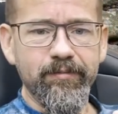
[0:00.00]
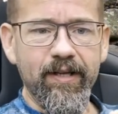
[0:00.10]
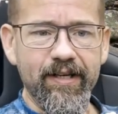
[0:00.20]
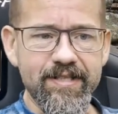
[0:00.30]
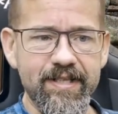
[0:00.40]

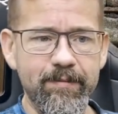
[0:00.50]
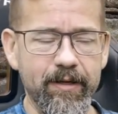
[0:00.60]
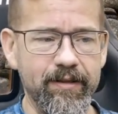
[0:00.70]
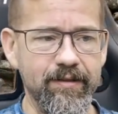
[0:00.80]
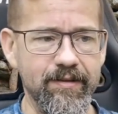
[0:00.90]
can I say
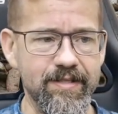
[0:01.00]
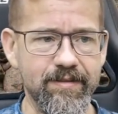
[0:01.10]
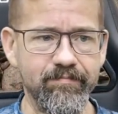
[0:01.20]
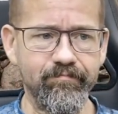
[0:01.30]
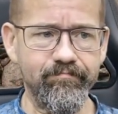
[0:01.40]
about
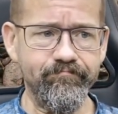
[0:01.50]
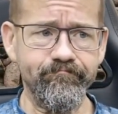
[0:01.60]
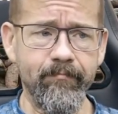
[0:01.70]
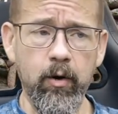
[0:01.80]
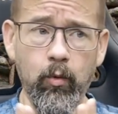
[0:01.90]
this?
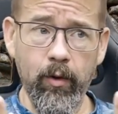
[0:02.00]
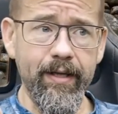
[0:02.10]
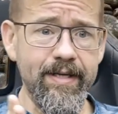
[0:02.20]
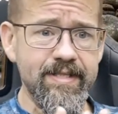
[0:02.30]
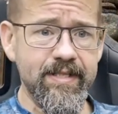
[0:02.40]

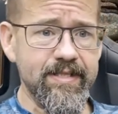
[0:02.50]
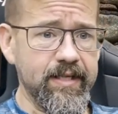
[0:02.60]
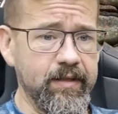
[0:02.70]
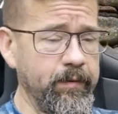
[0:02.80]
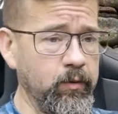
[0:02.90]
Really easy to
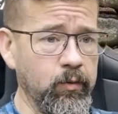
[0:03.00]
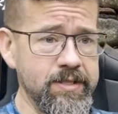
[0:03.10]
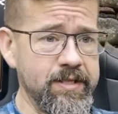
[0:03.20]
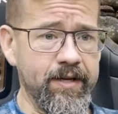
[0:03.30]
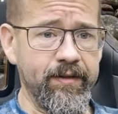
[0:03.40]
set up. It
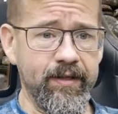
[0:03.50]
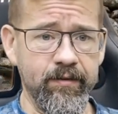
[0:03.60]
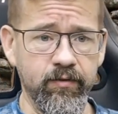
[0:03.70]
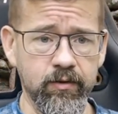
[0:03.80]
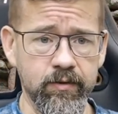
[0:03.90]
was not that
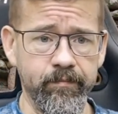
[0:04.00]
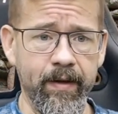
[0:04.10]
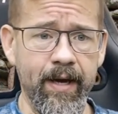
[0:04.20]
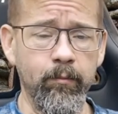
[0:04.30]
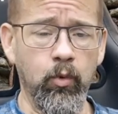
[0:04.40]
difficult.
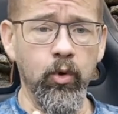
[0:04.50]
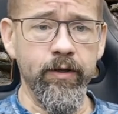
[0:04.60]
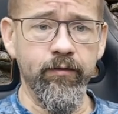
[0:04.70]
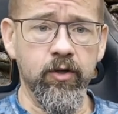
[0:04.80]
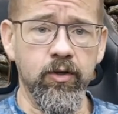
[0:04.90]
I had more
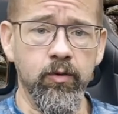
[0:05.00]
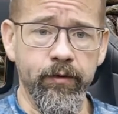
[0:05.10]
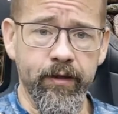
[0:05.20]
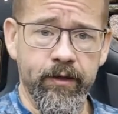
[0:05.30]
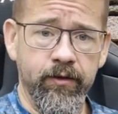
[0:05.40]
difficult
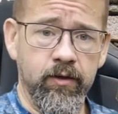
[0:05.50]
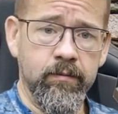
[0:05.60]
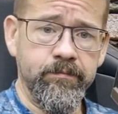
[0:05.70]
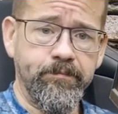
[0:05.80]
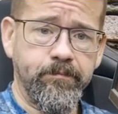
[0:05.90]
with other